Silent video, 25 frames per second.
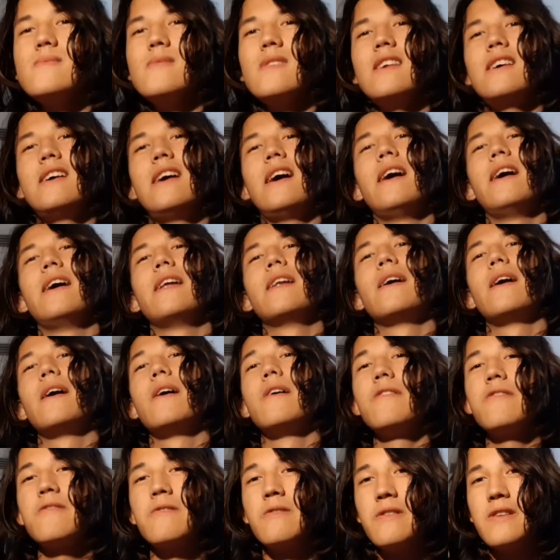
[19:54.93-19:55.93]
And I
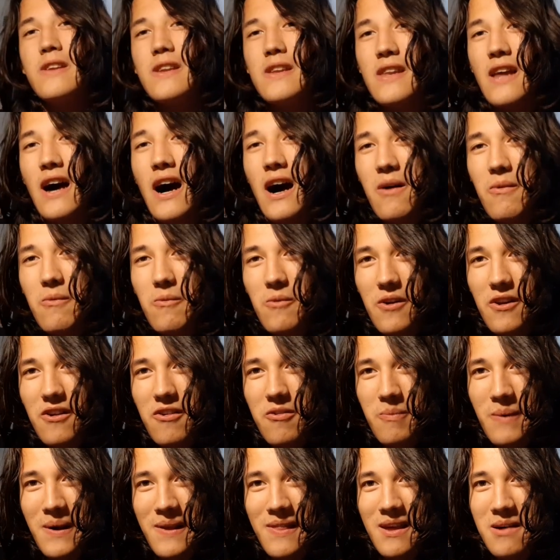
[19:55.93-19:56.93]
also did not want to
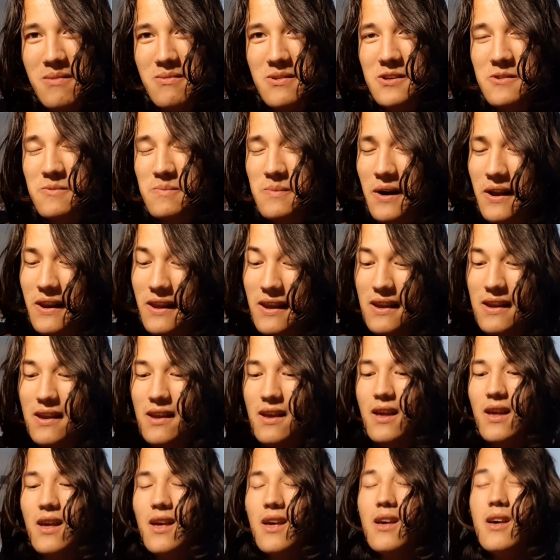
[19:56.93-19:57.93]
spend that much money,
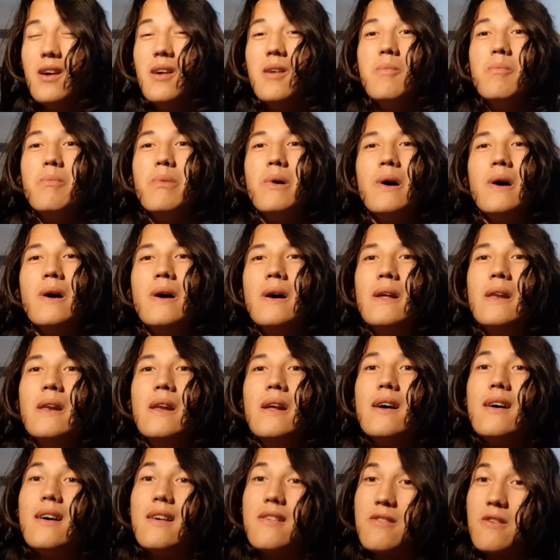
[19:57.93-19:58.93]
but
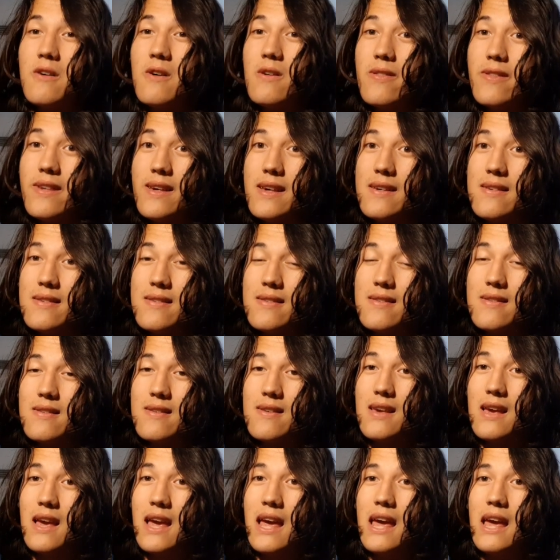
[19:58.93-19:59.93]
I saw this
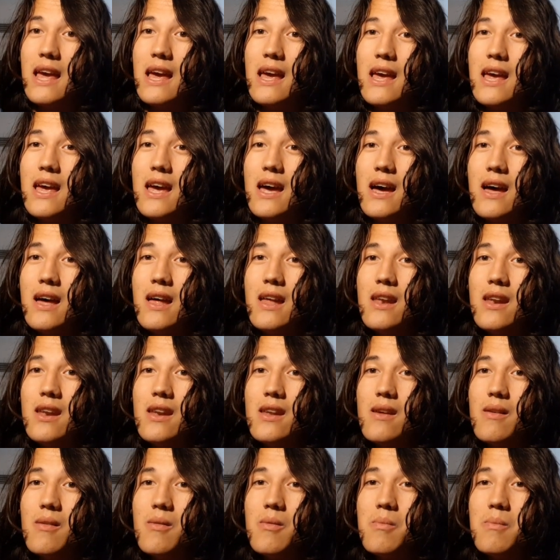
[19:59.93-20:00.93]

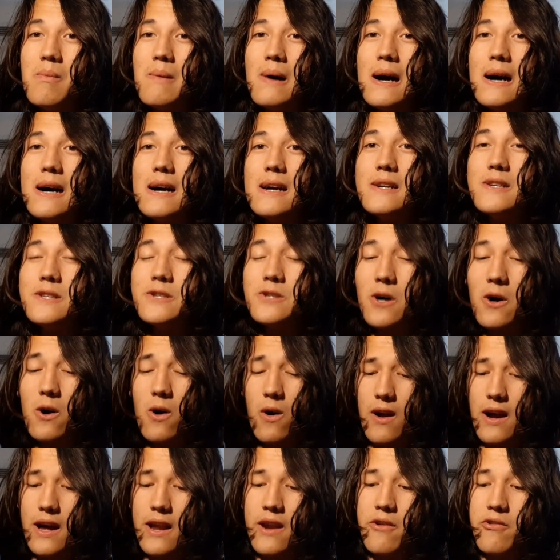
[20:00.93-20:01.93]
and my jaw
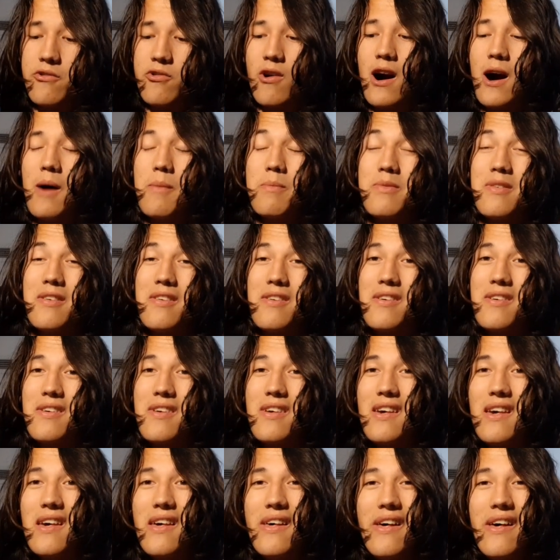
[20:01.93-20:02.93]
kind of dropped,
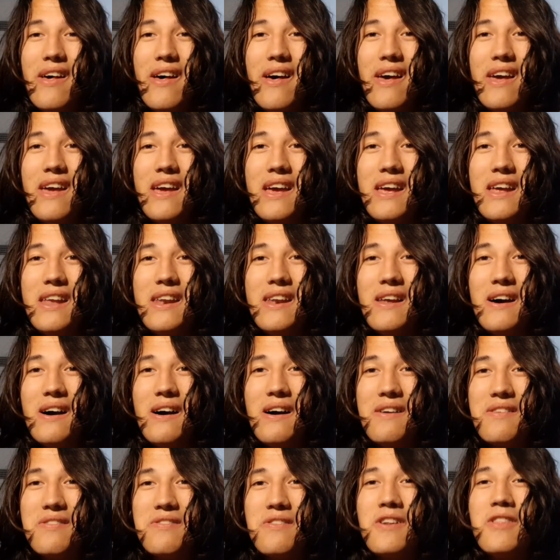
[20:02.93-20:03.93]
and
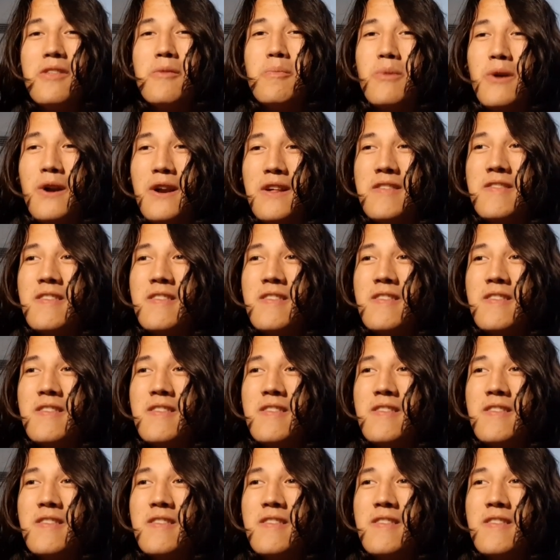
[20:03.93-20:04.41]
I saw the price